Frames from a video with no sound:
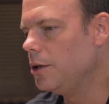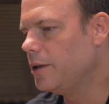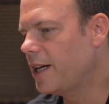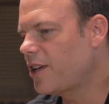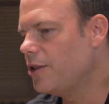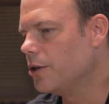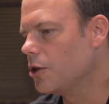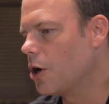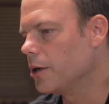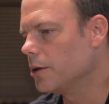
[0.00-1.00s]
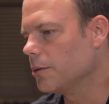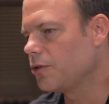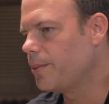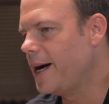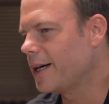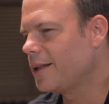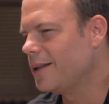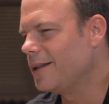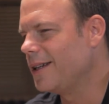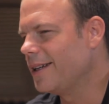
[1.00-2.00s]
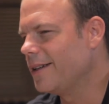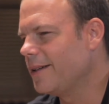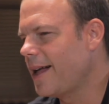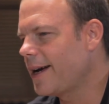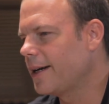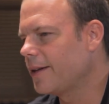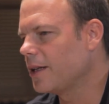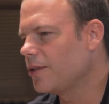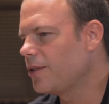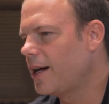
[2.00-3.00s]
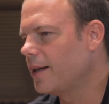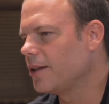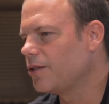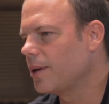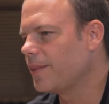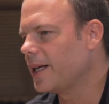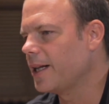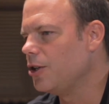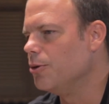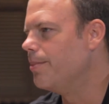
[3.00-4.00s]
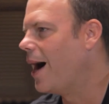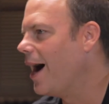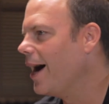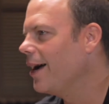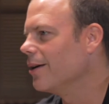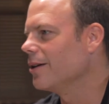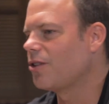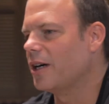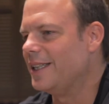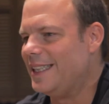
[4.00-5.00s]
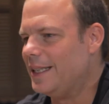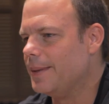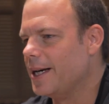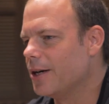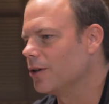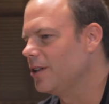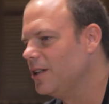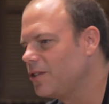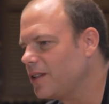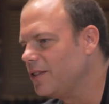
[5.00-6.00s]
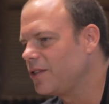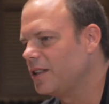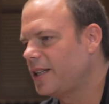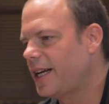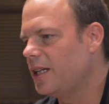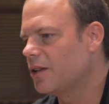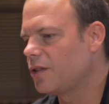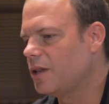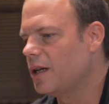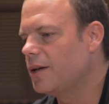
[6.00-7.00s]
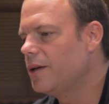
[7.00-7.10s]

that's how you garner respect and that kind of thing. It's not something that you buy or it's on eBay or it's instantaneous, And